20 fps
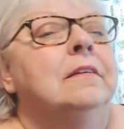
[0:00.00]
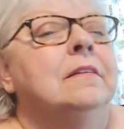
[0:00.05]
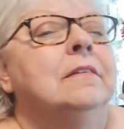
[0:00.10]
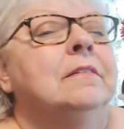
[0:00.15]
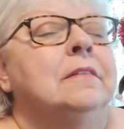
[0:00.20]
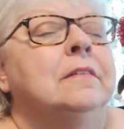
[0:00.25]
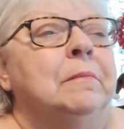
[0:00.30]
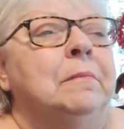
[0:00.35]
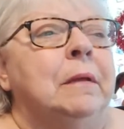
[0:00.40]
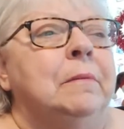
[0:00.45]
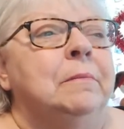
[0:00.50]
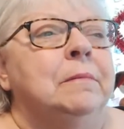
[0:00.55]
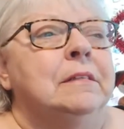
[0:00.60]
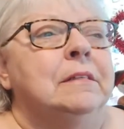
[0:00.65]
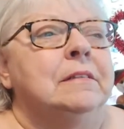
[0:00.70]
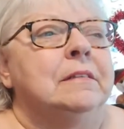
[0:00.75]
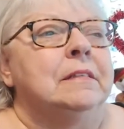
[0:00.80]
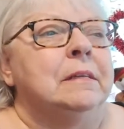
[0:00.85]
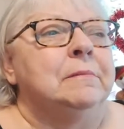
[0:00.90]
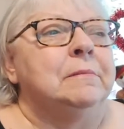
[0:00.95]
Sometimes
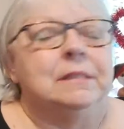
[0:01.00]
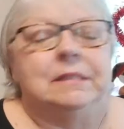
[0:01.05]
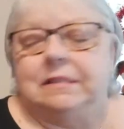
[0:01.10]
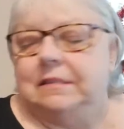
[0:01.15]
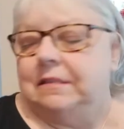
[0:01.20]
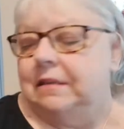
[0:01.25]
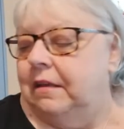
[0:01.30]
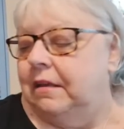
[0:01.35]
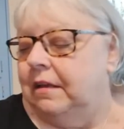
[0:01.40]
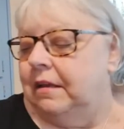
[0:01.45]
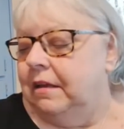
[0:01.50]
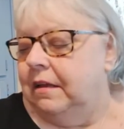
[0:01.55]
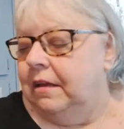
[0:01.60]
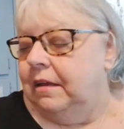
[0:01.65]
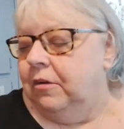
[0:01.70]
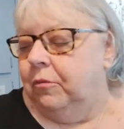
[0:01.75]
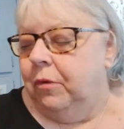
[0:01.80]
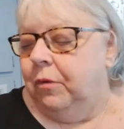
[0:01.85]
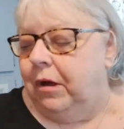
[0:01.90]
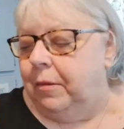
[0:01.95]
it seems,
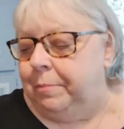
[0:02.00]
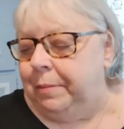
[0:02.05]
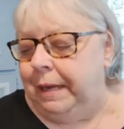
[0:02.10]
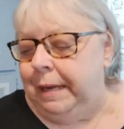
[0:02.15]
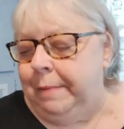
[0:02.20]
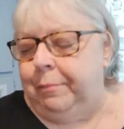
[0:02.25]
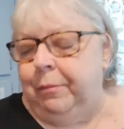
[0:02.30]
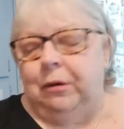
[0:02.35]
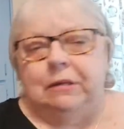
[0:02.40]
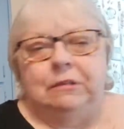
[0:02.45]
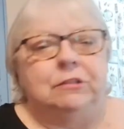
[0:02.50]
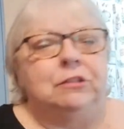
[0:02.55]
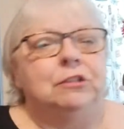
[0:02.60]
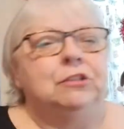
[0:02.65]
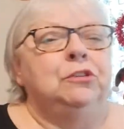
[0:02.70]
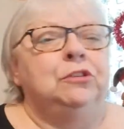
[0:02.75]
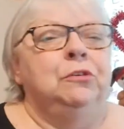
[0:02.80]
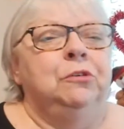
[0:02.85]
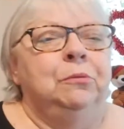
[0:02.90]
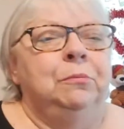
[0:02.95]
well, people
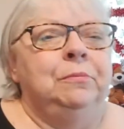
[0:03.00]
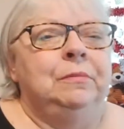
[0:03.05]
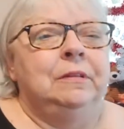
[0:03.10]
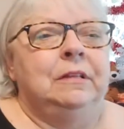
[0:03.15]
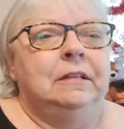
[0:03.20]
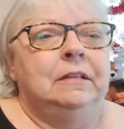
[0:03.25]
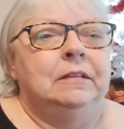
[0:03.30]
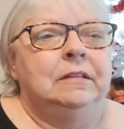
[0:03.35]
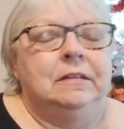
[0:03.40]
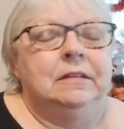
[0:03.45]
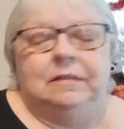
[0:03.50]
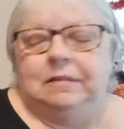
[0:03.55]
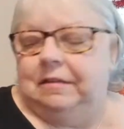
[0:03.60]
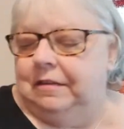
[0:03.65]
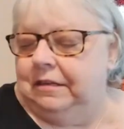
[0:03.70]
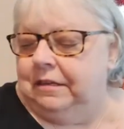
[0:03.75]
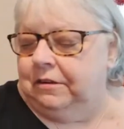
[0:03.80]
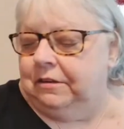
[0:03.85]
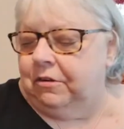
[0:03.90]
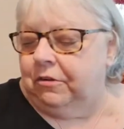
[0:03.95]
assume,
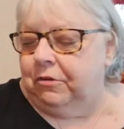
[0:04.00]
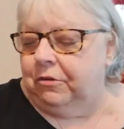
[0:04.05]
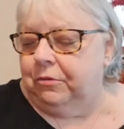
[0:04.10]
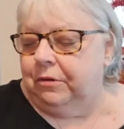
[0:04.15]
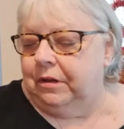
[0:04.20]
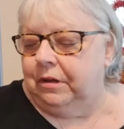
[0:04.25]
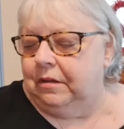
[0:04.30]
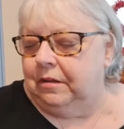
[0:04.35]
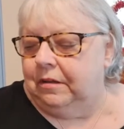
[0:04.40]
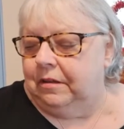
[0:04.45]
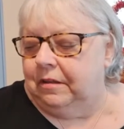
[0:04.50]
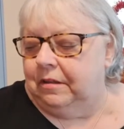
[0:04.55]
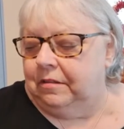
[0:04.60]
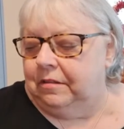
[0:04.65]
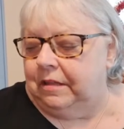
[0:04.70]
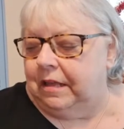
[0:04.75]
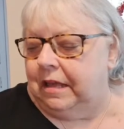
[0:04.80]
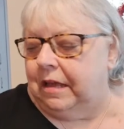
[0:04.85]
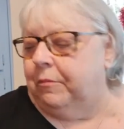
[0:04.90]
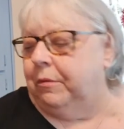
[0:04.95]
you know,
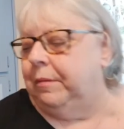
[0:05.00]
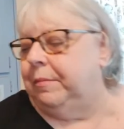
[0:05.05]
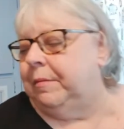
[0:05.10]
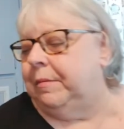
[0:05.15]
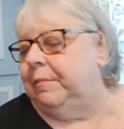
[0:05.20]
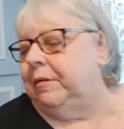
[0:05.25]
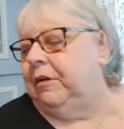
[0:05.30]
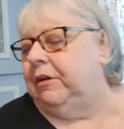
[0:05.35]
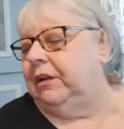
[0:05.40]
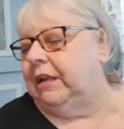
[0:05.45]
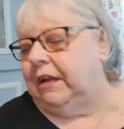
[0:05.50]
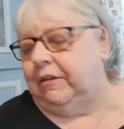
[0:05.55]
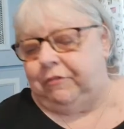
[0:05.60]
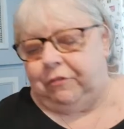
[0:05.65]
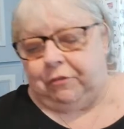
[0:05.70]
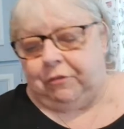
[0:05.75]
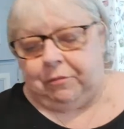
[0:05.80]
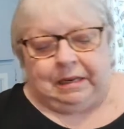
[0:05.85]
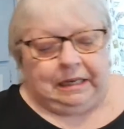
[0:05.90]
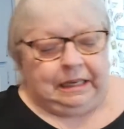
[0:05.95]
that we've been married like
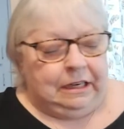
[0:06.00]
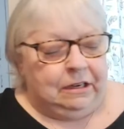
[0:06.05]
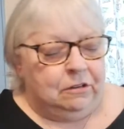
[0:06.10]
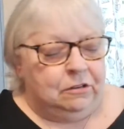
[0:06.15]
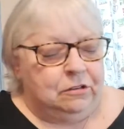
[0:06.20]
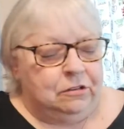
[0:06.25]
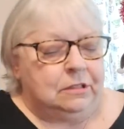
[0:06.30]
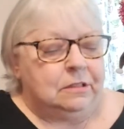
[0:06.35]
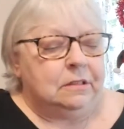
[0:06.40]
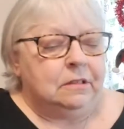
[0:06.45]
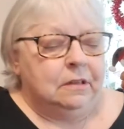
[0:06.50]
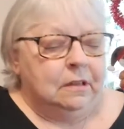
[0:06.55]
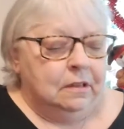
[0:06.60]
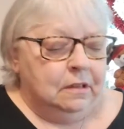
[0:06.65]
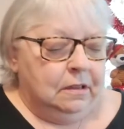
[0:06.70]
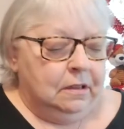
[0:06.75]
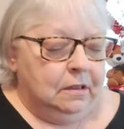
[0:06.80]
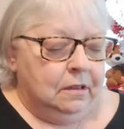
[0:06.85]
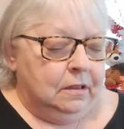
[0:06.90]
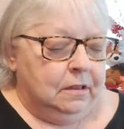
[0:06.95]
for many years
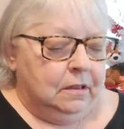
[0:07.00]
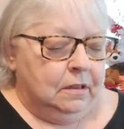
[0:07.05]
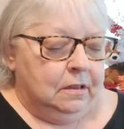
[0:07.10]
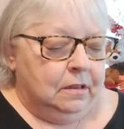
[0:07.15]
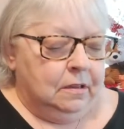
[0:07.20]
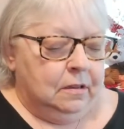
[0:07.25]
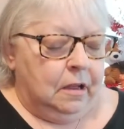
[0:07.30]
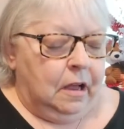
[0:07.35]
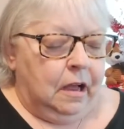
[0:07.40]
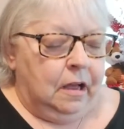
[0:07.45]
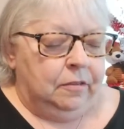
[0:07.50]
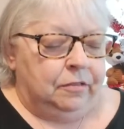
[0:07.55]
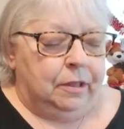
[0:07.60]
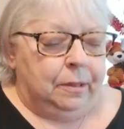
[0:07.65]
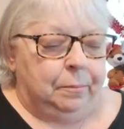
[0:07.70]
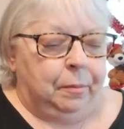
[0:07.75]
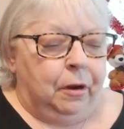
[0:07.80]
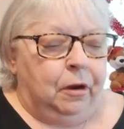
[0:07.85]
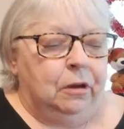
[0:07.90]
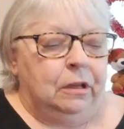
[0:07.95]
I
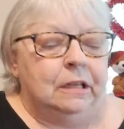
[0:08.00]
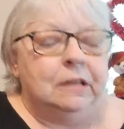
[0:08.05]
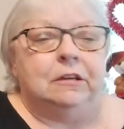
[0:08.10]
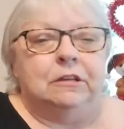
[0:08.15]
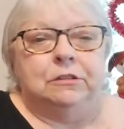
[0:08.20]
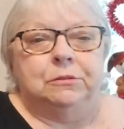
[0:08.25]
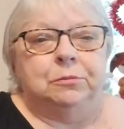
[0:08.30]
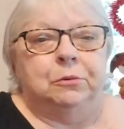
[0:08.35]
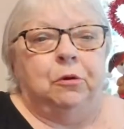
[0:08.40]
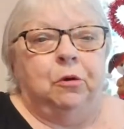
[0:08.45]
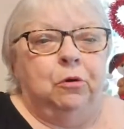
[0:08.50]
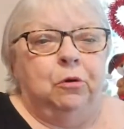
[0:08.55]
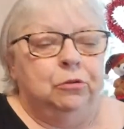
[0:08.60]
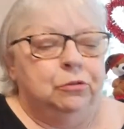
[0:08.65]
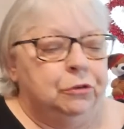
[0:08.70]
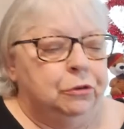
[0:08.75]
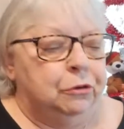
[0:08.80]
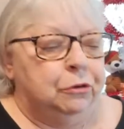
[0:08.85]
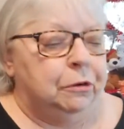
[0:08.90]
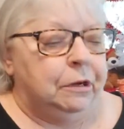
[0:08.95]
think partly because we're
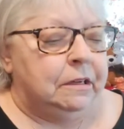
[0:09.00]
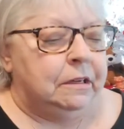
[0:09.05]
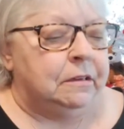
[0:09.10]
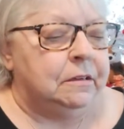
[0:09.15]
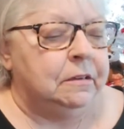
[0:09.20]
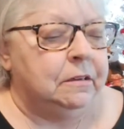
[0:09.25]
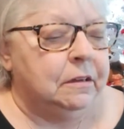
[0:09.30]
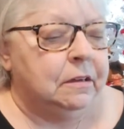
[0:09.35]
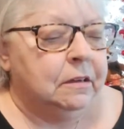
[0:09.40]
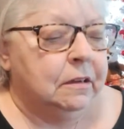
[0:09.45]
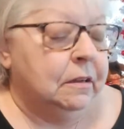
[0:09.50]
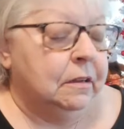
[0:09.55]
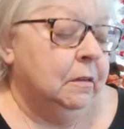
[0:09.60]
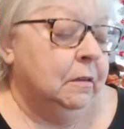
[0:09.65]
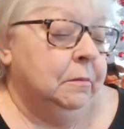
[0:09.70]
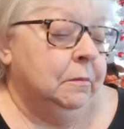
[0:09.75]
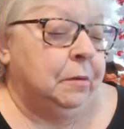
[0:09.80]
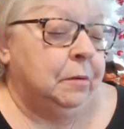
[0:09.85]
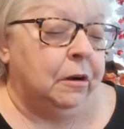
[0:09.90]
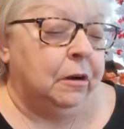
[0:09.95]
older and
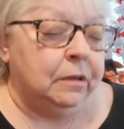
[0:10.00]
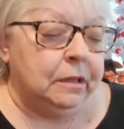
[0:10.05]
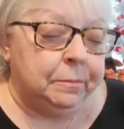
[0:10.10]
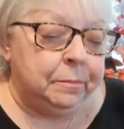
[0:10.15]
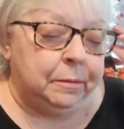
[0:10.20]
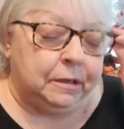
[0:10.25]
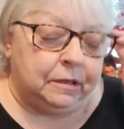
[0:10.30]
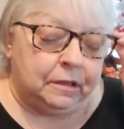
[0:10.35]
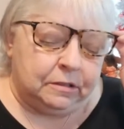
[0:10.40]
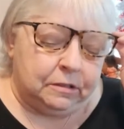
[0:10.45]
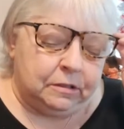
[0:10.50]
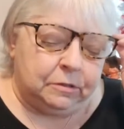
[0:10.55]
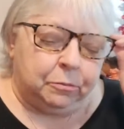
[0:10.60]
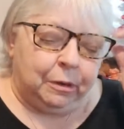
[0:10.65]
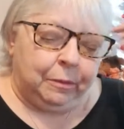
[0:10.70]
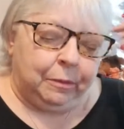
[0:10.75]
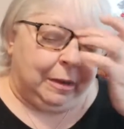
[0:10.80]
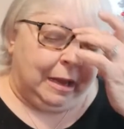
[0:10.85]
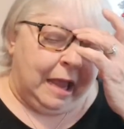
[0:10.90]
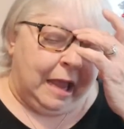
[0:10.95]
partly because the
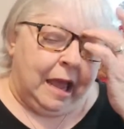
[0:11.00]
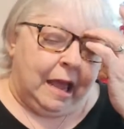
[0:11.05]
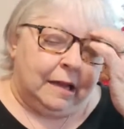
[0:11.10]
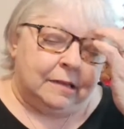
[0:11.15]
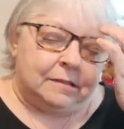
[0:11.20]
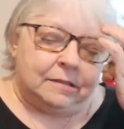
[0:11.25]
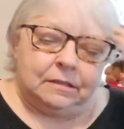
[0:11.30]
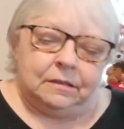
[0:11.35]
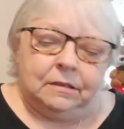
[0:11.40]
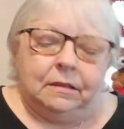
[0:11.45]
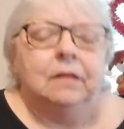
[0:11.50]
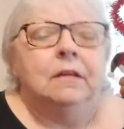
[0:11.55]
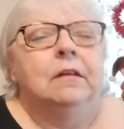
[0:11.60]
way we act.